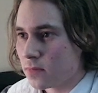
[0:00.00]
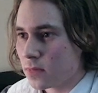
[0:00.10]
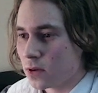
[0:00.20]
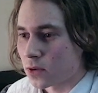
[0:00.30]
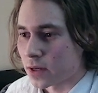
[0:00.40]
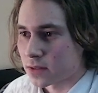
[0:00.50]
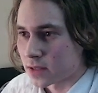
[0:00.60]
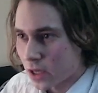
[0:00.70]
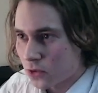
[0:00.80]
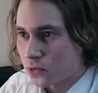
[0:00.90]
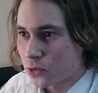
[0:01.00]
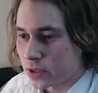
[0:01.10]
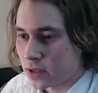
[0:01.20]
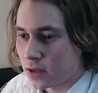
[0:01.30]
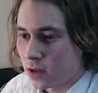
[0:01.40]
All right, another
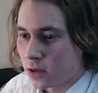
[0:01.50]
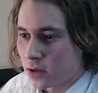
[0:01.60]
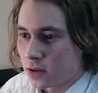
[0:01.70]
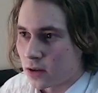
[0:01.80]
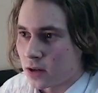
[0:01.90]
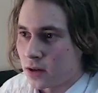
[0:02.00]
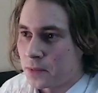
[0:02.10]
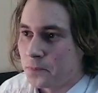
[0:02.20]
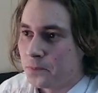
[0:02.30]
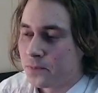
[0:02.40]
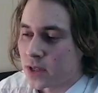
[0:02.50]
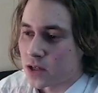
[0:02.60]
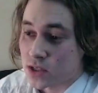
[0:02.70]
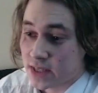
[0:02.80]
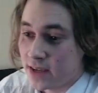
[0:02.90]
Fury.
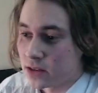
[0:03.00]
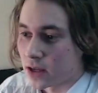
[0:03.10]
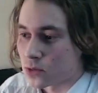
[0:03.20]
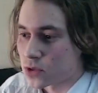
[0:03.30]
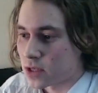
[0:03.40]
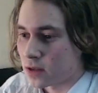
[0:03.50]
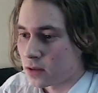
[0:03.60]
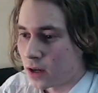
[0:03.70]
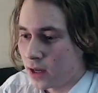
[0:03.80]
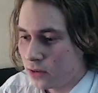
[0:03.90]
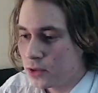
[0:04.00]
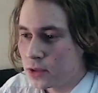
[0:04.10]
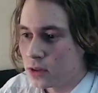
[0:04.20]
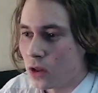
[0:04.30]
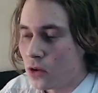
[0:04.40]
A Scaly, I would say. I
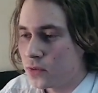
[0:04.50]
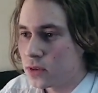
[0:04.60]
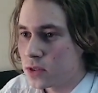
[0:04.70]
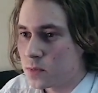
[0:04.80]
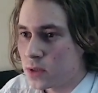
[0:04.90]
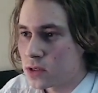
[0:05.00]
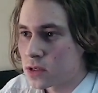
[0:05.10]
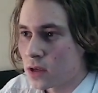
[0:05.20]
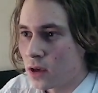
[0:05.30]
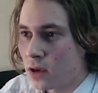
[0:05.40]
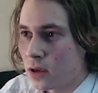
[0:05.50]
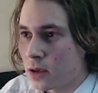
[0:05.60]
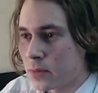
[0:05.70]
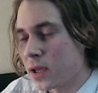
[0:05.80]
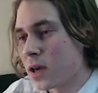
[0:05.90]
really loved this piece.
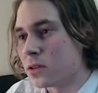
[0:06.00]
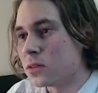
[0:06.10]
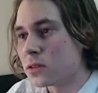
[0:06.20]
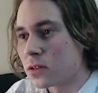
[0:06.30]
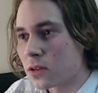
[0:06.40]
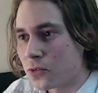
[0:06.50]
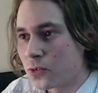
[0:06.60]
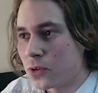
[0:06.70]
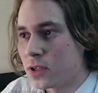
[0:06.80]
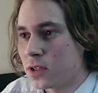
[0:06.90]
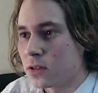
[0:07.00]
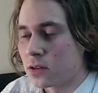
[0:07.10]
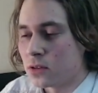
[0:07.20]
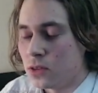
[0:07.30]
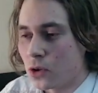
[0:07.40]
But again, a Fury,
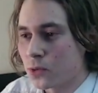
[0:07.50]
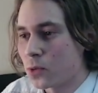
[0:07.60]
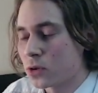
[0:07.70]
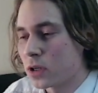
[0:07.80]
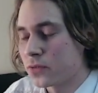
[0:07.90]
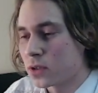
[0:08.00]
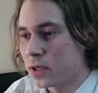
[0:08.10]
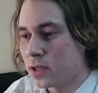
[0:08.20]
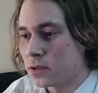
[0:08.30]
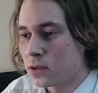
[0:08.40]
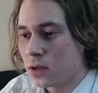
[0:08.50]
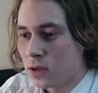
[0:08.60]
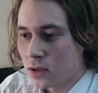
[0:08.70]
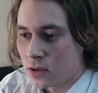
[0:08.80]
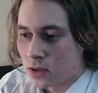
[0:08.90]
not Warcraft related.
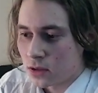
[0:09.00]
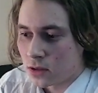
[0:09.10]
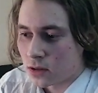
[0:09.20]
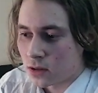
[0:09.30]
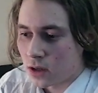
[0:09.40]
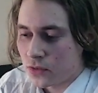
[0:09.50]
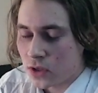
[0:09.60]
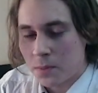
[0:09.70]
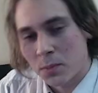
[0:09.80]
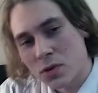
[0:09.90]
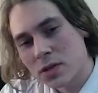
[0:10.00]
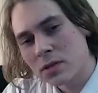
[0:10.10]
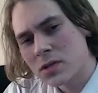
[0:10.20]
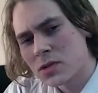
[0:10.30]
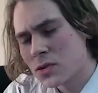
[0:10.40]
I think I posted
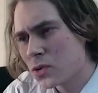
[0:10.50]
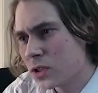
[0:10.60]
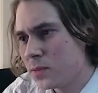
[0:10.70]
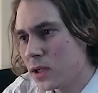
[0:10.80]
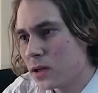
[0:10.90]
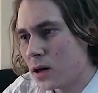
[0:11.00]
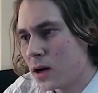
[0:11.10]
this on social media.